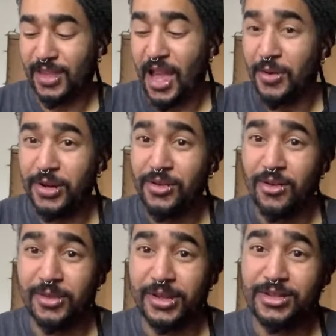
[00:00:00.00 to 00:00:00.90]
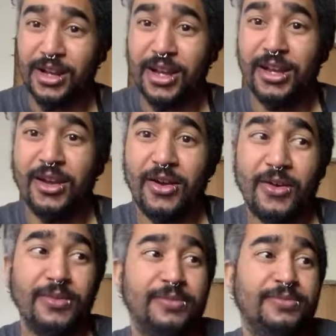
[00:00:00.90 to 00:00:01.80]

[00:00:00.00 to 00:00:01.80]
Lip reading: I would normally try and go